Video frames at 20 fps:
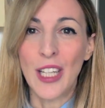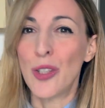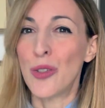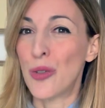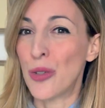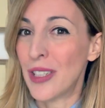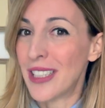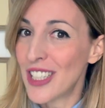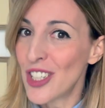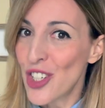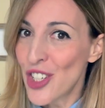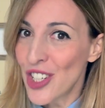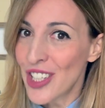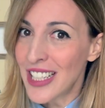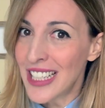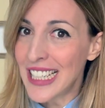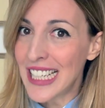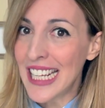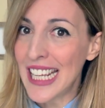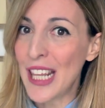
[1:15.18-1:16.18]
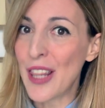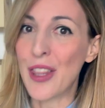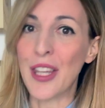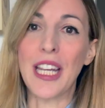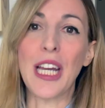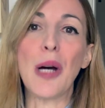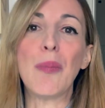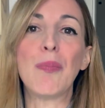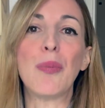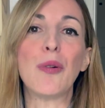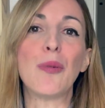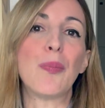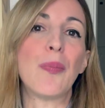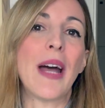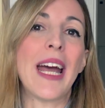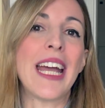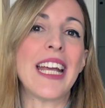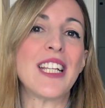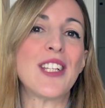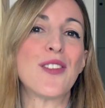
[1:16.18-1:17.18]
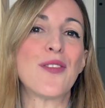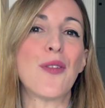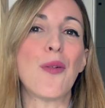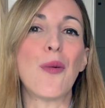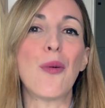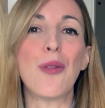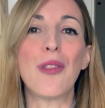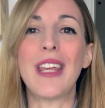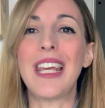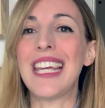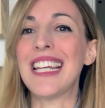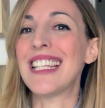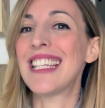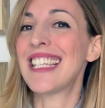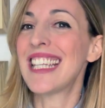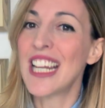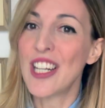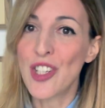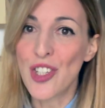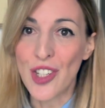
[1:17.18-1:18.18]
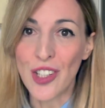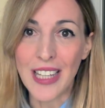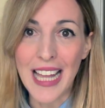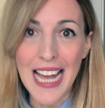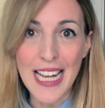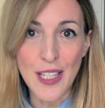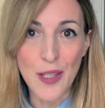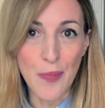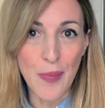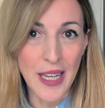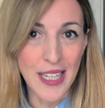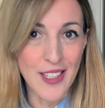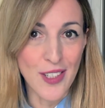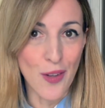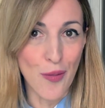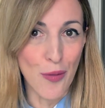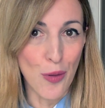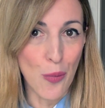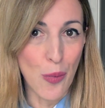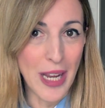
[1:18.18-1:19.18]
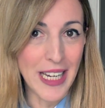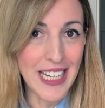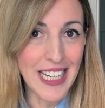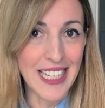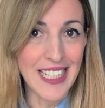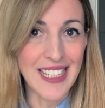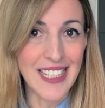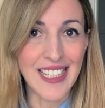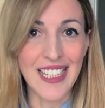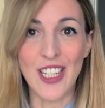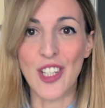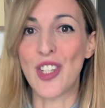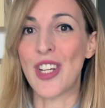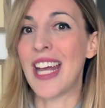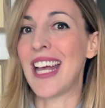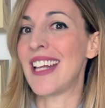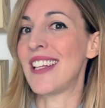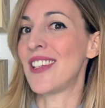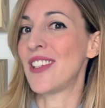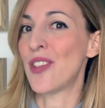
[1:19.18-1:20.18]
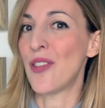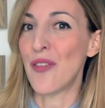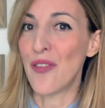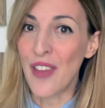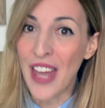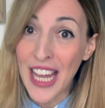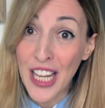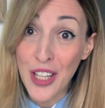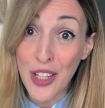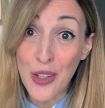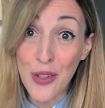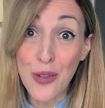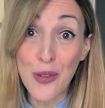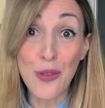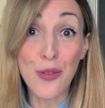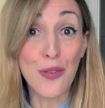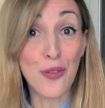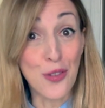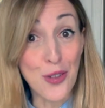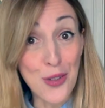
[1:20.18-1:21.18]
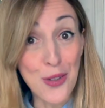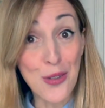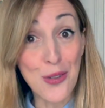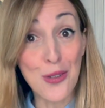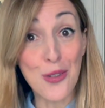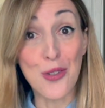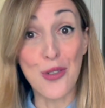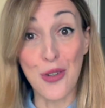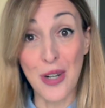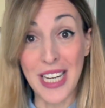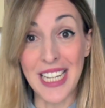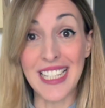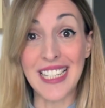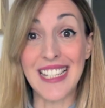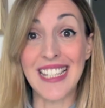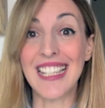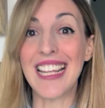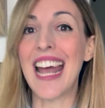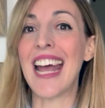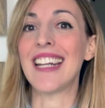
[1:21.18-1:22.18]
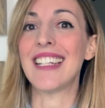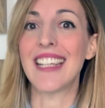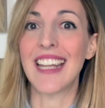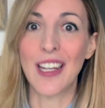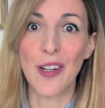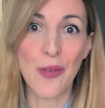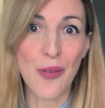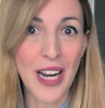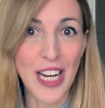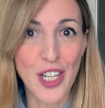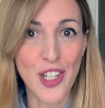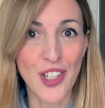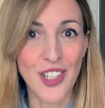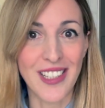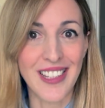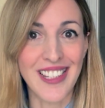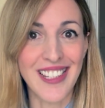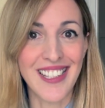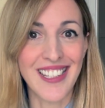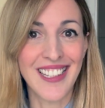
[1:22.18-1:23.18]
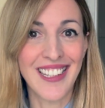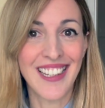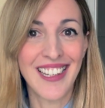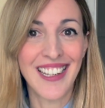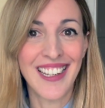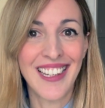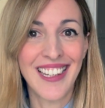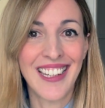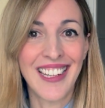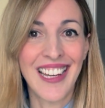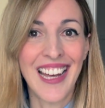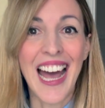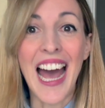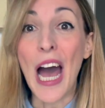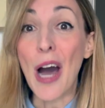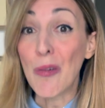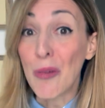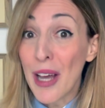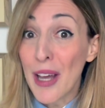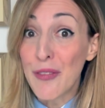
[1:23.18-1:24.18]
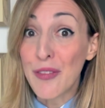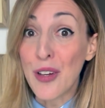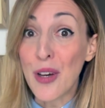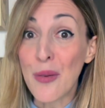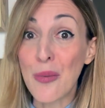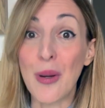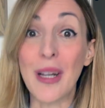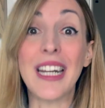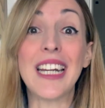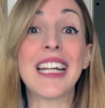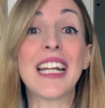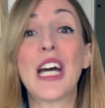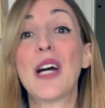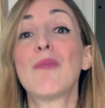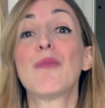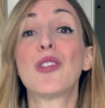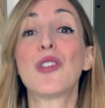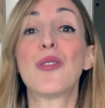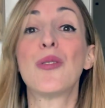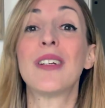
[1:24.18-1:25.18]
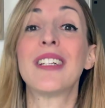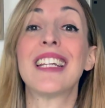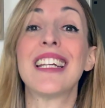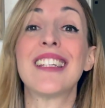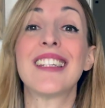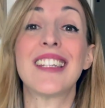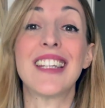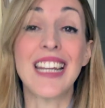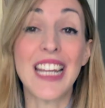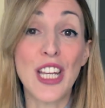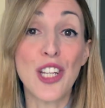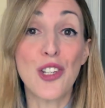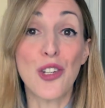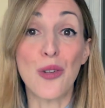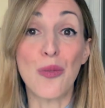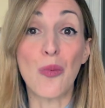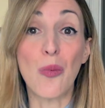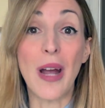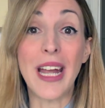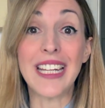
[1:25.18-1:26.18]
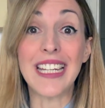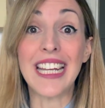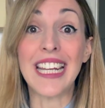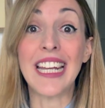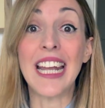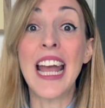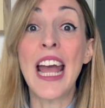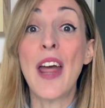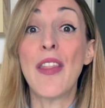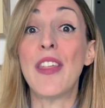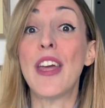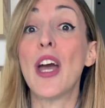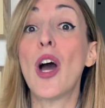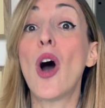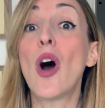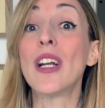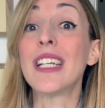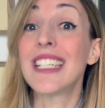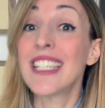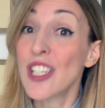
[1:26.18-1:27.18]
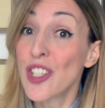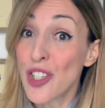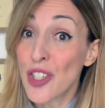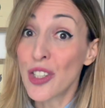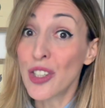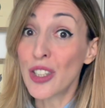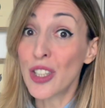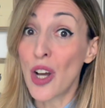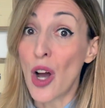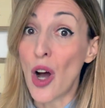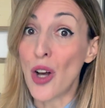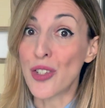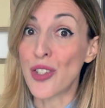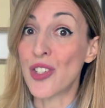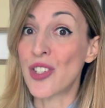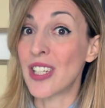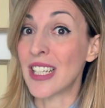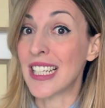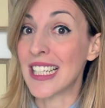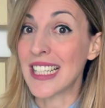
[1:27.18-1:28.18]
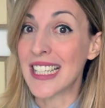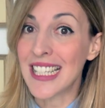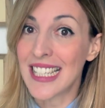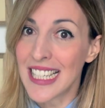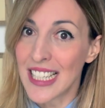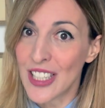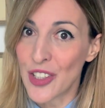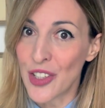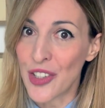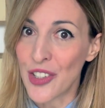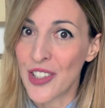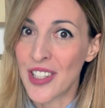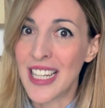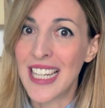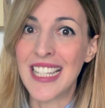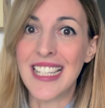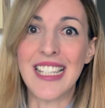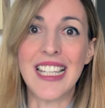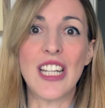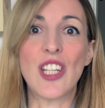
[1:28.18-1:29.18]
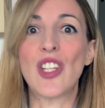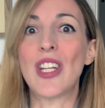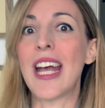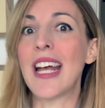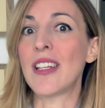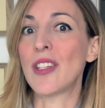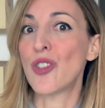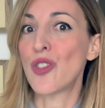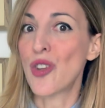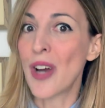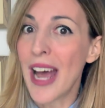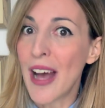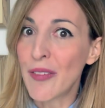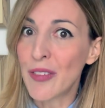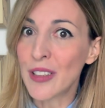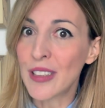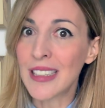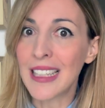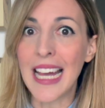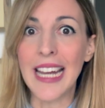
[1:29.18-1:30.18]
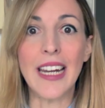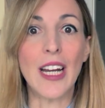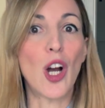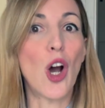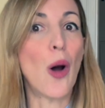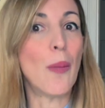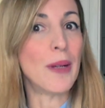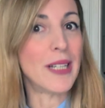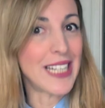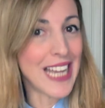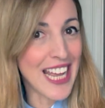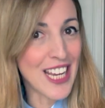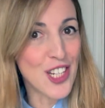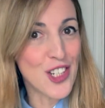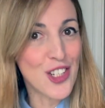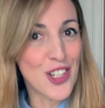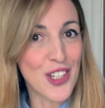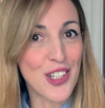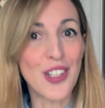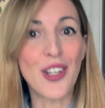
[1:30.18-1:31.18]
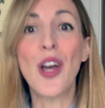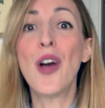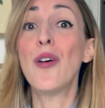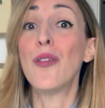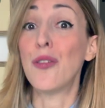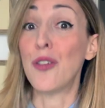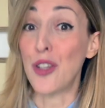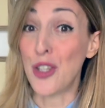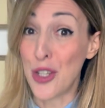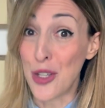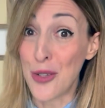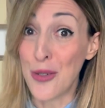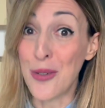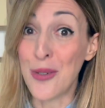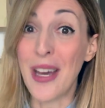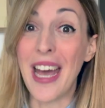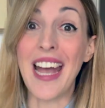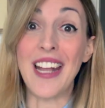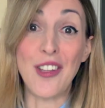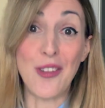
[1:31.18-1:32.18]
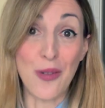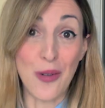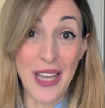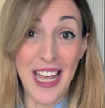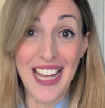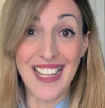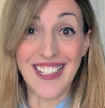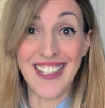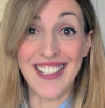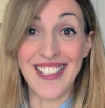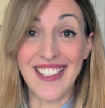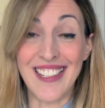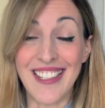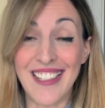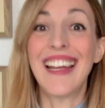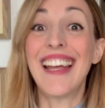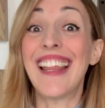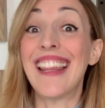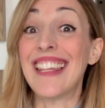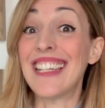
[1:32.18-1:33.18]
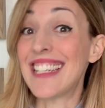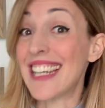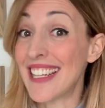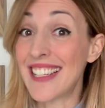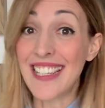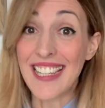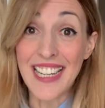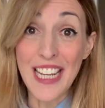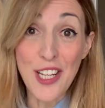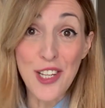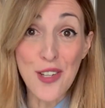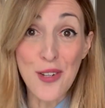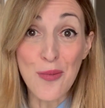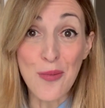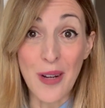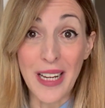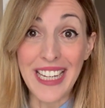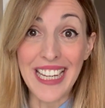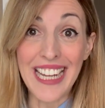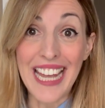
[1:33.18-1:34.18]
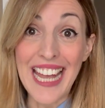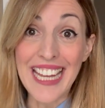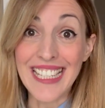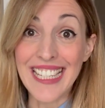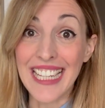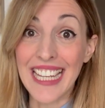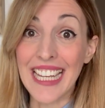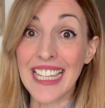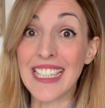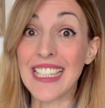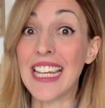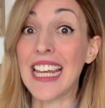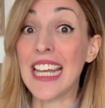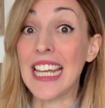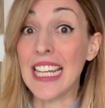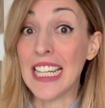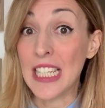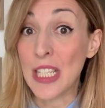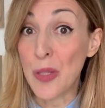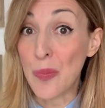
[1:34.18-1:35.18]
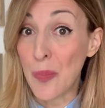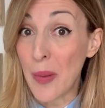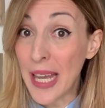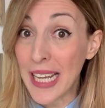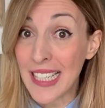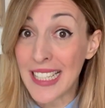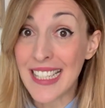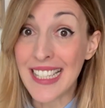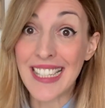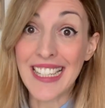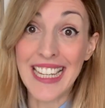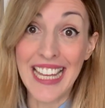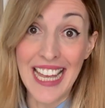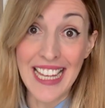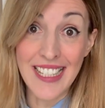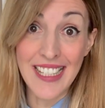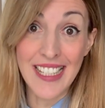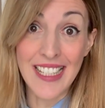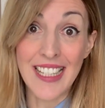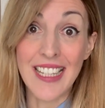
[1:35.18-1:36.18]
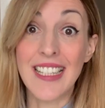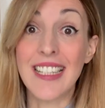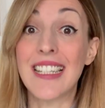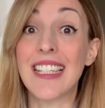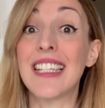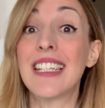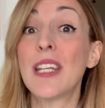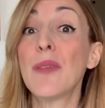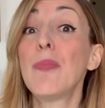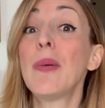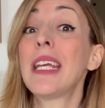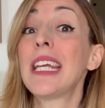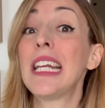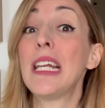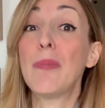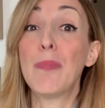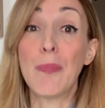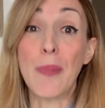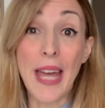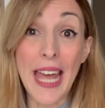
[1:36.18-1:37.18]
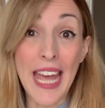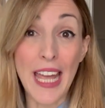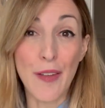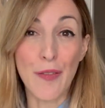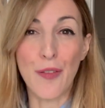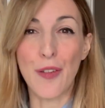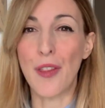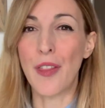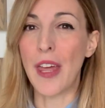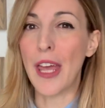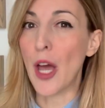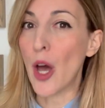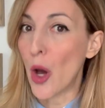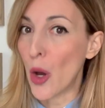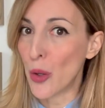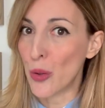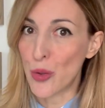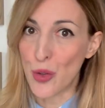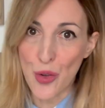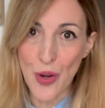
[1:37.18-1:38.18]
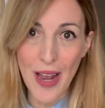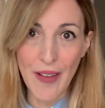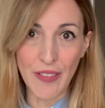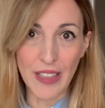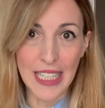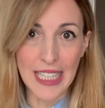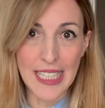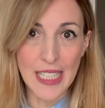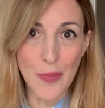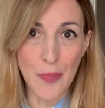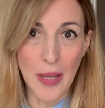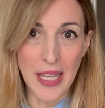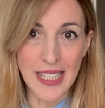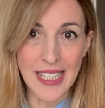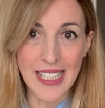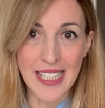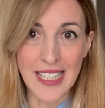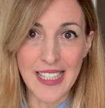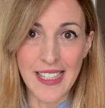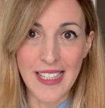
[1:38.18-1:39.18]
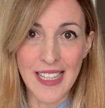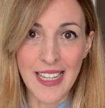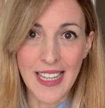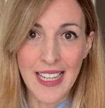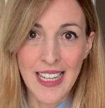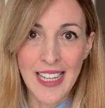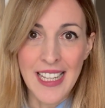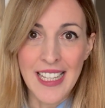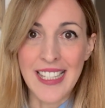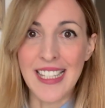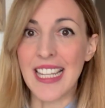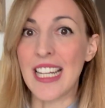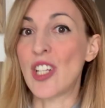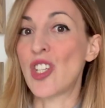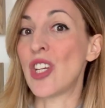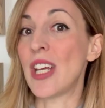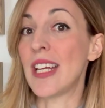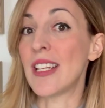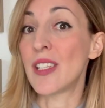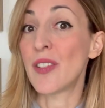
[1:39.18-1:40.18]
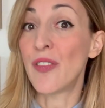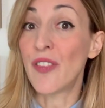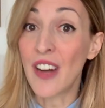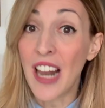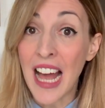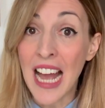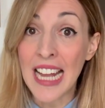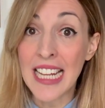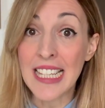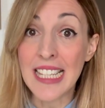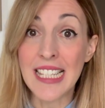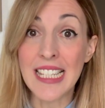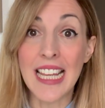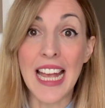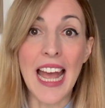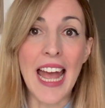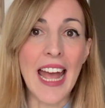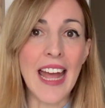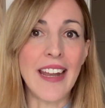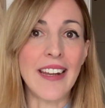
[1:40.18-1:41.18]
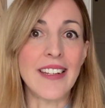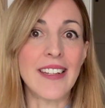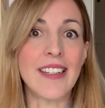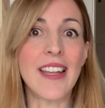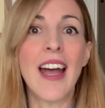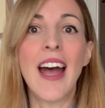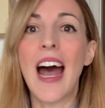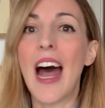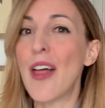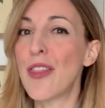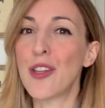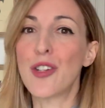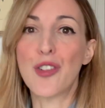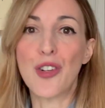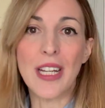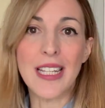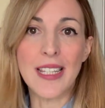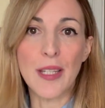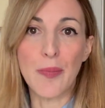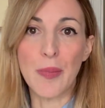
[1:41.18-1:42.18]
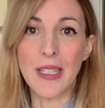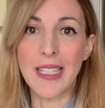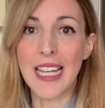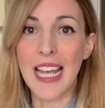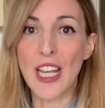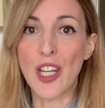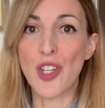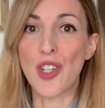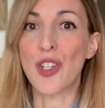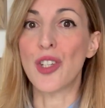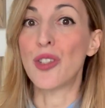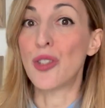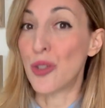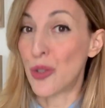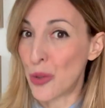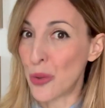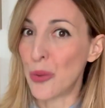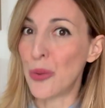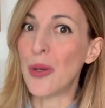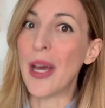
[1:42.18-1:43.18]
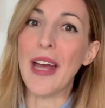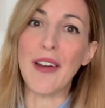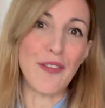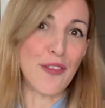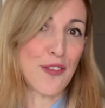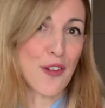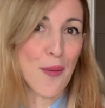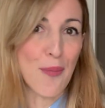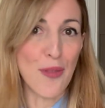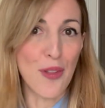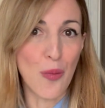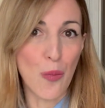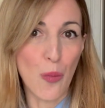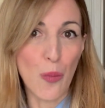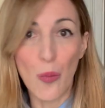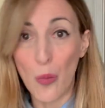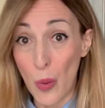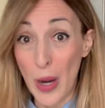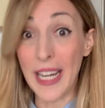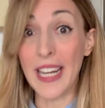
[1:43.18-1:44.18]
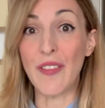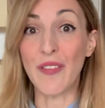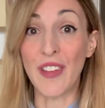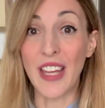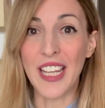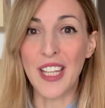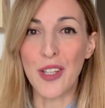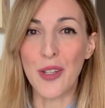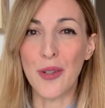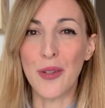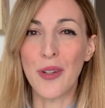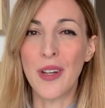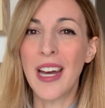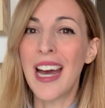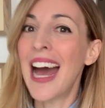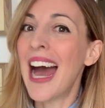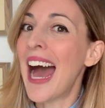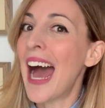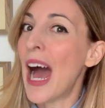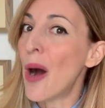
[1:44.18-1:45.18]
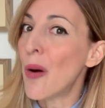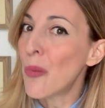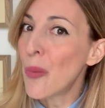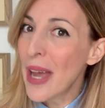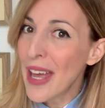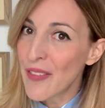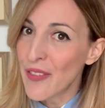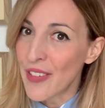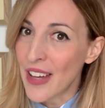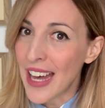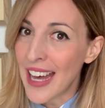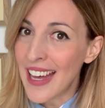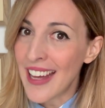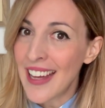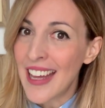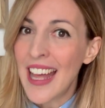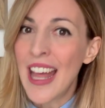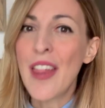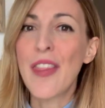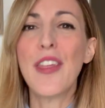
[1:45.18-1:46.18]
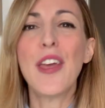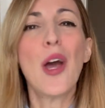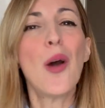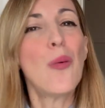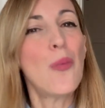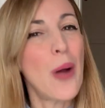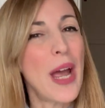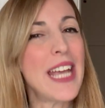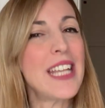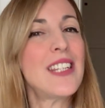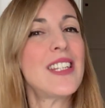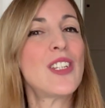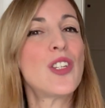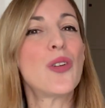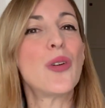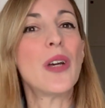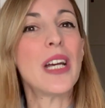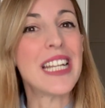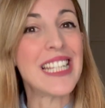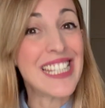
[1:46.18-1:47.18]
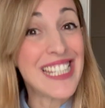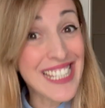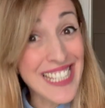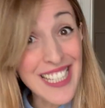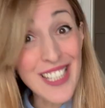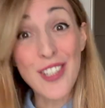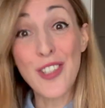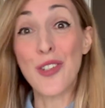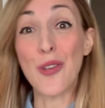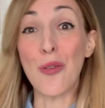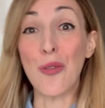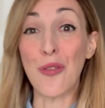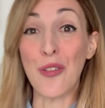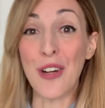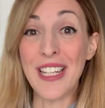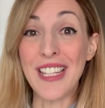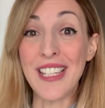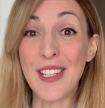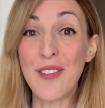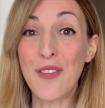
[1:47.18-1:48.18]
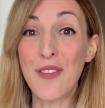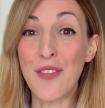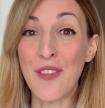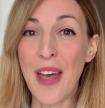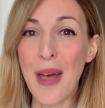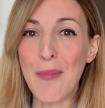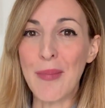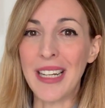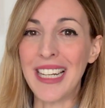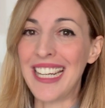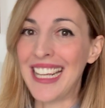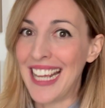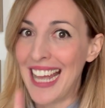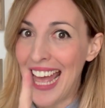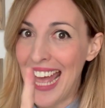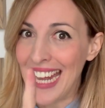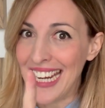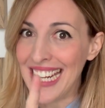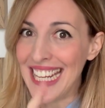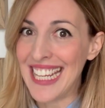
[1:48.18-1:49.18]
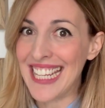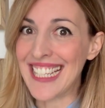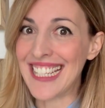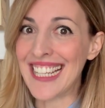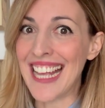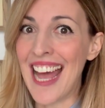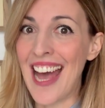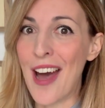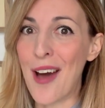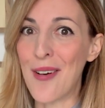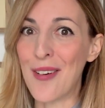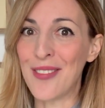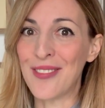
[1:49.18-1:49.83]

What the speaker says: Traditionally, the couple pays for the essential aspects of the wedding, such as the venue, food, drinks, and decorations. However, when it comes to a destination wedding, there are additional costs to consider, such as travel and accommodation for you and your guests. The destination wedding etiquette expects guests to typically pay for their own travel expenses, such as flights and other transportation to and from the wedding venue. However, there are ways to assist your friends and family, and here's how.